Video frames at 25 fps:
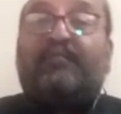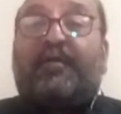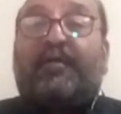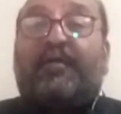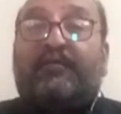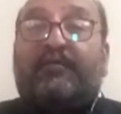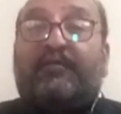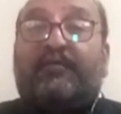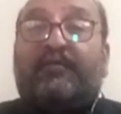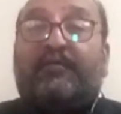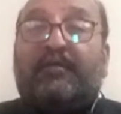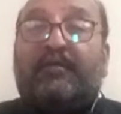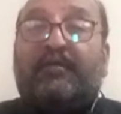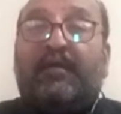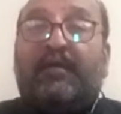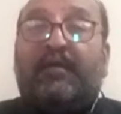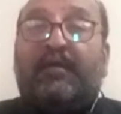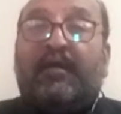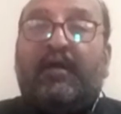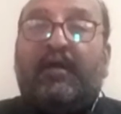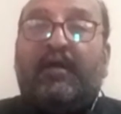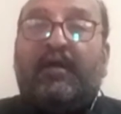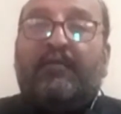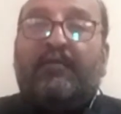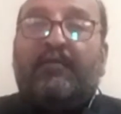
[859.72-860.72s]
and also
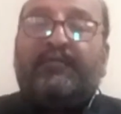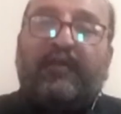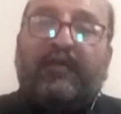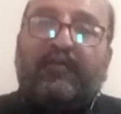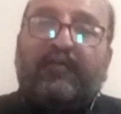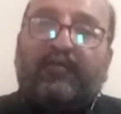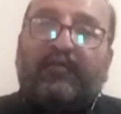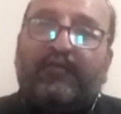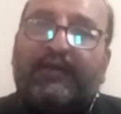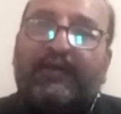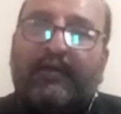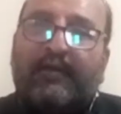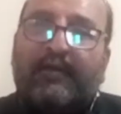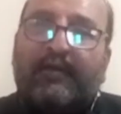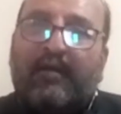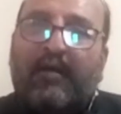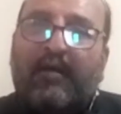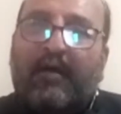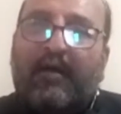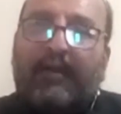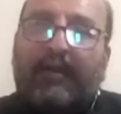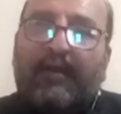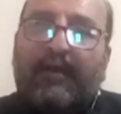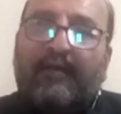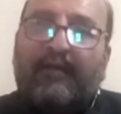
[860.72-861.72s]
new generation user
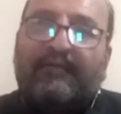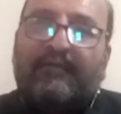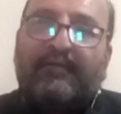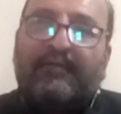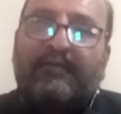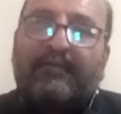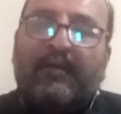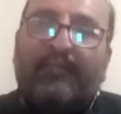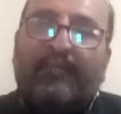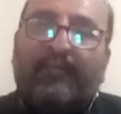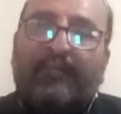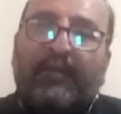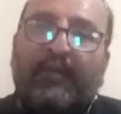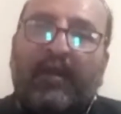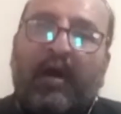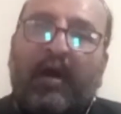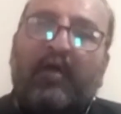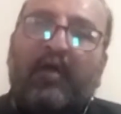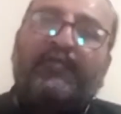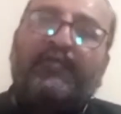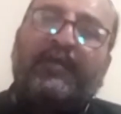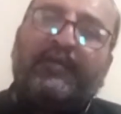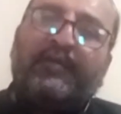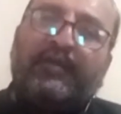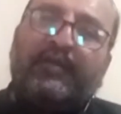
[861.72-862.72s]

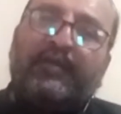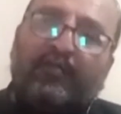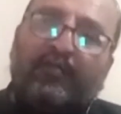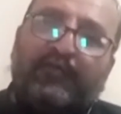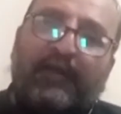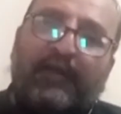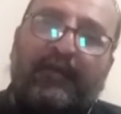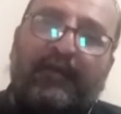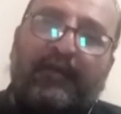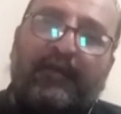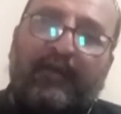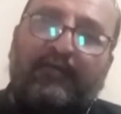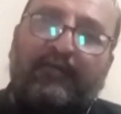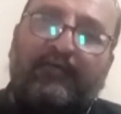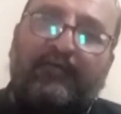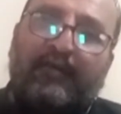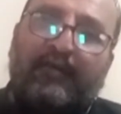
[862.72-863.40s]
component,